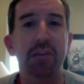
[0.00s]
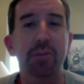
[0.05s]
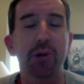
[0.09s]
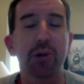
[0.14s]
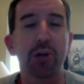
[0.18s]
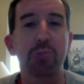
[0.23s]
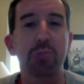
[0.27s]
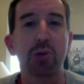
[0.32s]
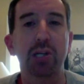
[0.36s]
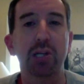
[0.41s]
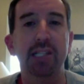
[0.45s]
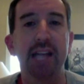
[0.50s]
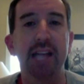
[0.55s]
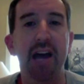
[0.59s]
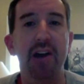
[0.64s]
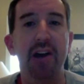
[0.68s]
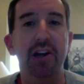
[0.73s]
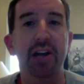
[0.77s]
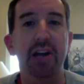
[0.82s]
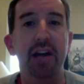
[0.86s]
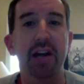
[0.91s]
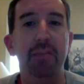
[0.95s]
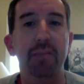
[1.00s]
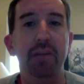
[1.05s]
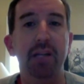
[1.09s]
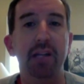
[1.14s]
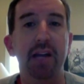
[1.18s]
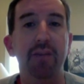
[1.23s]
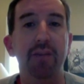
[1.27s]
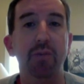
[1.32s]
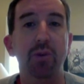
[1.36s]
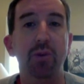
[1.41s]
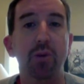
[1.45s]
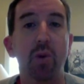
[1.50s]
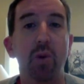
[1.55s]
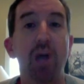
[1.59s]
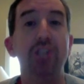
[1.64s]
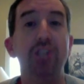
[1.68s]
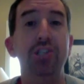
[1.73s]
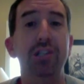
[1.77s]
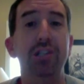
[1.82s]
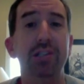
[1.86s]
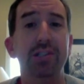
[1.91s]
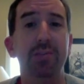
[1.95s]
I'd put a book down and I'd be left with
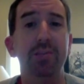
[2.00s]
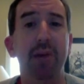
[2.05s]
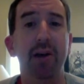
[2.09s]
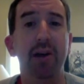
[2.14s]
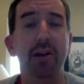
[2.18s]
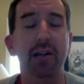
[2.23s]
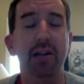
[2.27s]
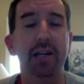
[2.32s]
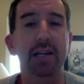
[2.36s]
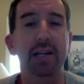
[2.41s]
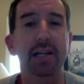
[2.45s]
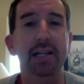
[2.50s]
questions about